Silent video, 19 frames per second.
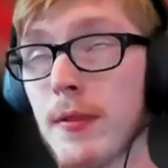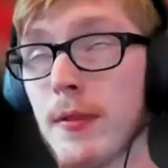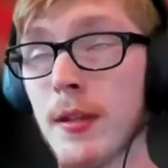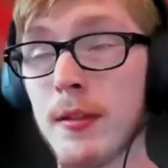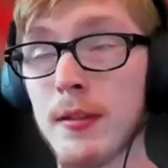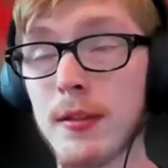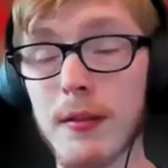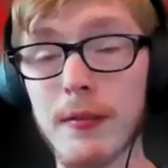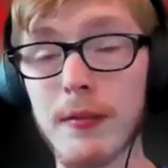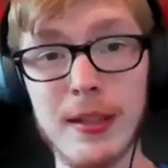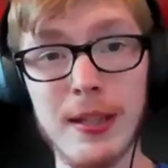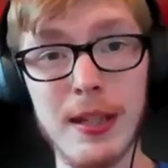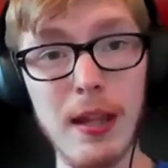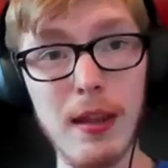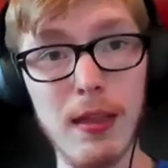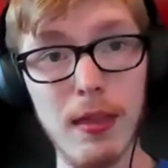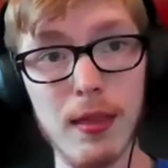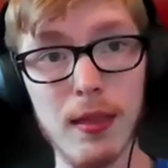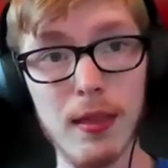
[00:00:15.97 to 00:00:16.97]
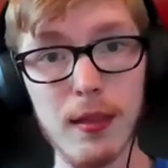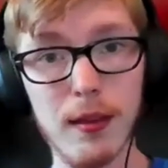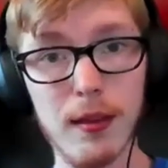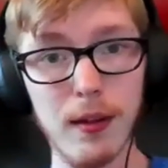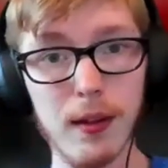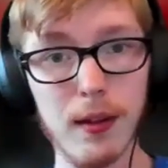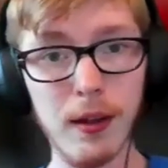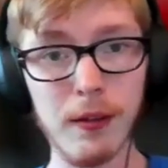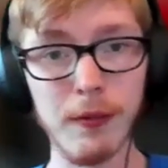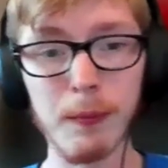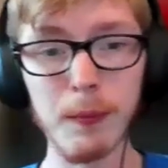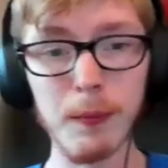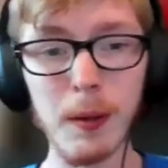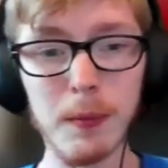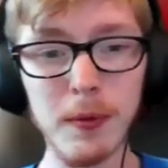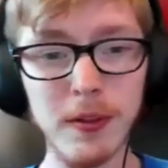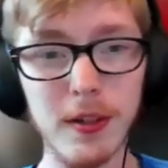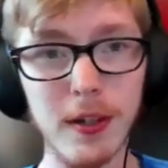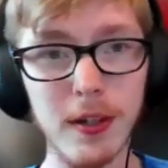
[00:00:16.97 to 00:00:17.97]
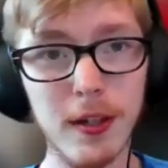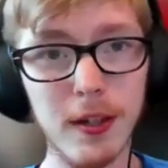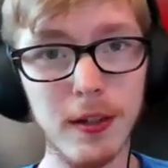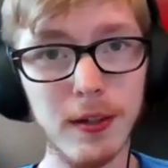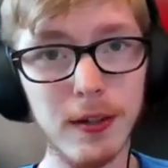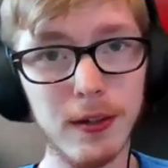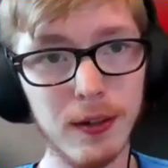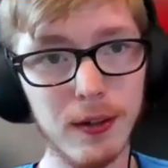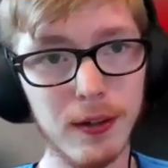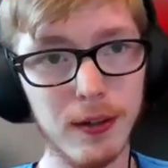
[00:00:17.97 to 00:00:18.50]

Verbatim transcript: the seventeenth, if I'm not mistaken.